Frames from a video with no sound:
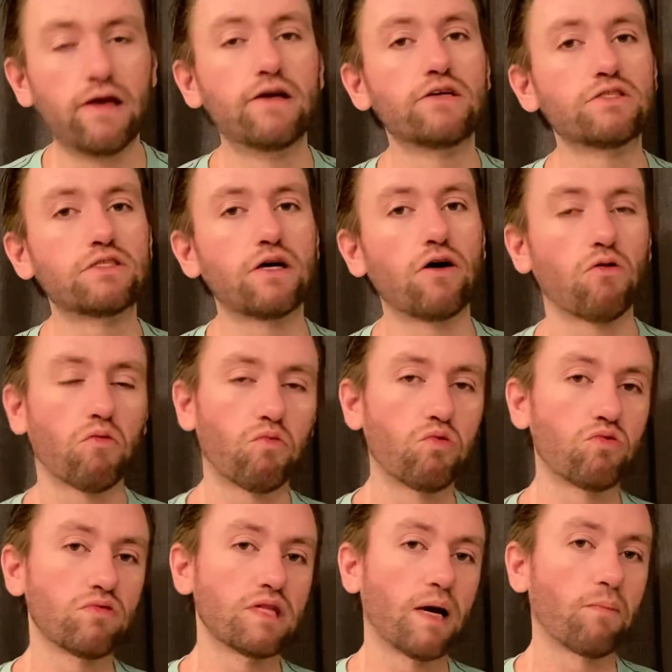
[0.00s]
So
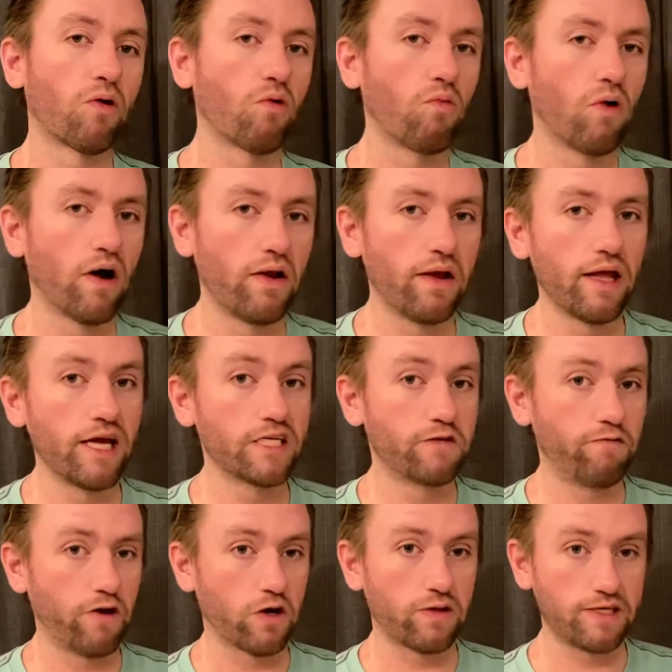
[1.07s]
rule number 1 is
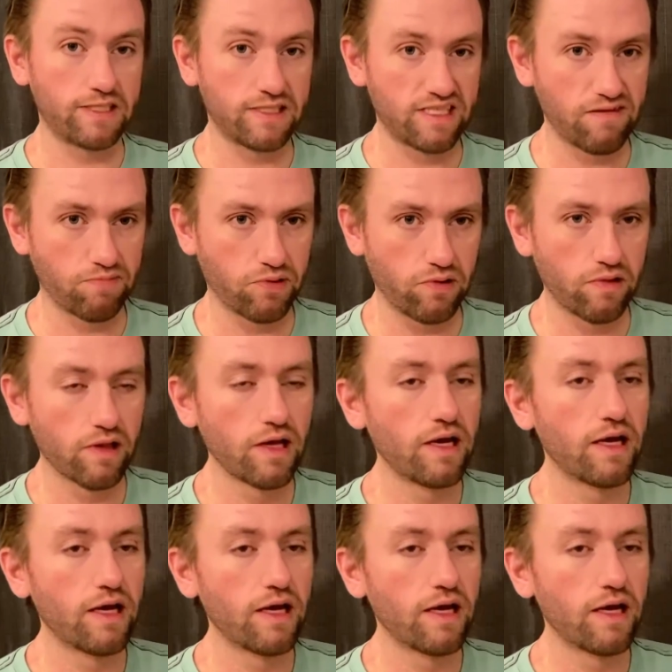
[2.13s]
fairly simple.